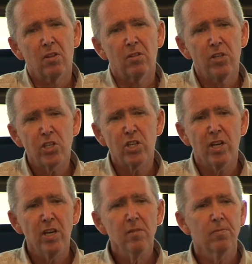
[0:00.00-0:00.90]
this
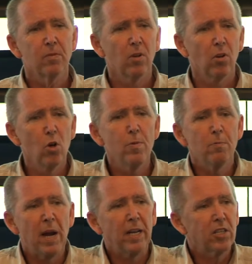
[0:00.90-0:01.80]
year, lupin
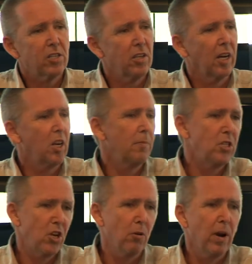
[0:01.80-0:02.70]
paddocks are going to be
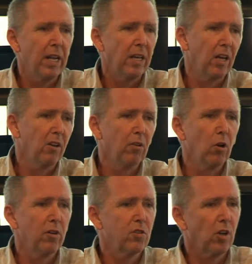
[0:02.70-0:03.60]
generating a hell of a
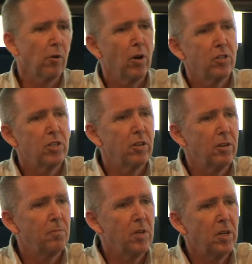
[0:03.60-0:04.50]
lot of sclerotes into
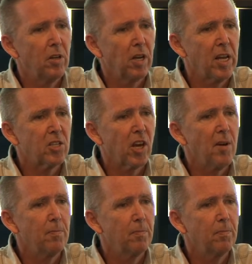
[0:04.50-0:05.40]
the landscape.
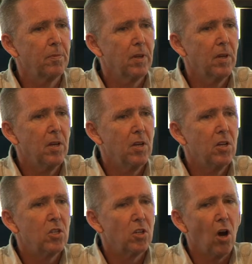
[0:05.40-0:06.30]

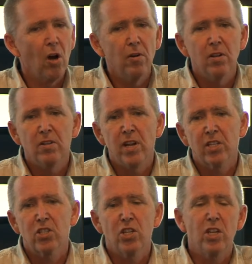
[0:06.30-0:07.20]
So
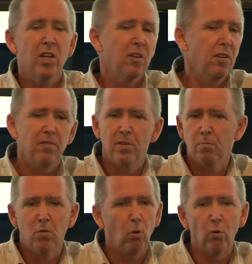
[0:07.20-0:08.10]
next year,
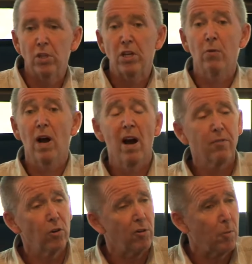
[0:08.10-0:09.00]
or the year
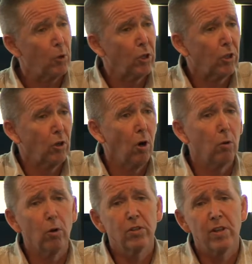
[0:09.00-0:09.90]
after, if you're putting canola
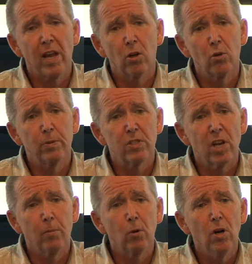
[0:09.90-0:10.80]
onto that lupin
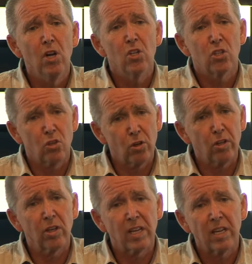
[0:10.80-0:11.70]
stubble,
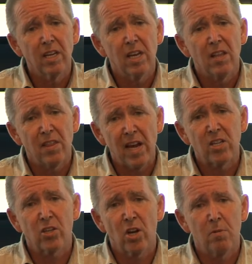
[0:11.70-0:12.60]
certainly that
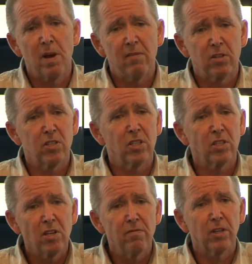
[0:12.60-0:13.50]
is going to have a
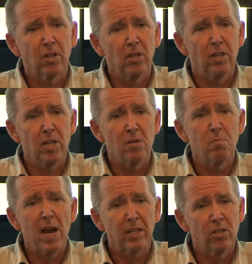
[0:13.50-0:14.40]
significant
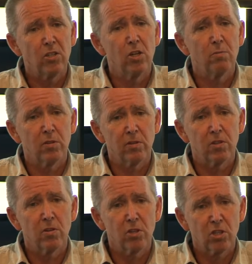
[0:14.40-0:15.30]
impact in terms of
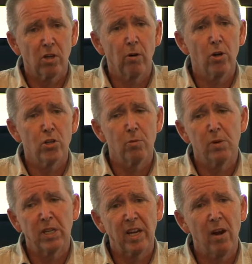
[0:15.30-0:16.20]
the sclerotia
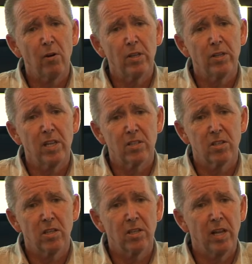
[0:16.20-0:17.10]
being carried in
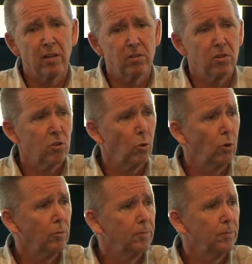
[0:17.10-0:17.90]
that soil.